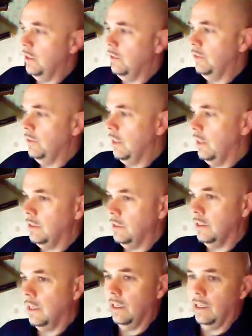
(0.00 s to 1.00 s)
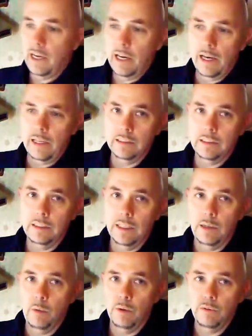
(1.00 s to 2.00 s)
If it thinks it's out of gas,
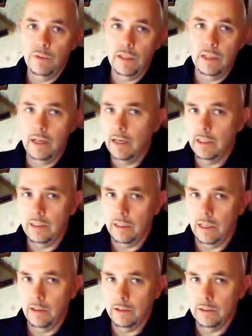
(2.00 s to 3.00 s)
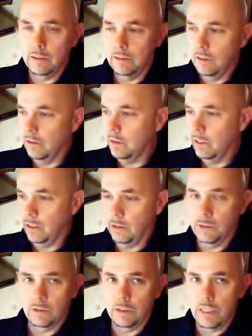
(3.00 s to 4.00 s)
it won't feed it anything else. It'll think that
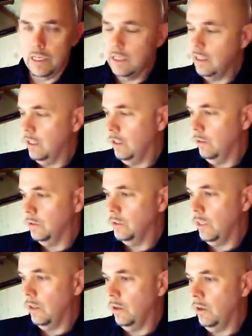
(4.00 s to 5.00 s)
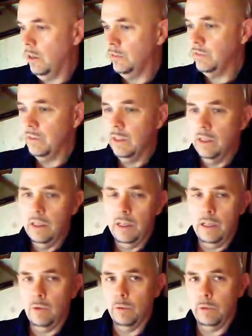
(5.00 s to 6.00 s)
there's a leak and it'll shut it off
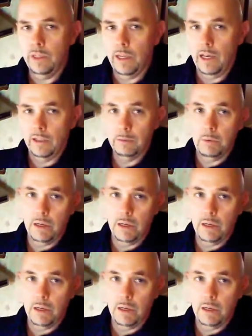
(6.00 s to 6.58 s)
and it won't be any gas.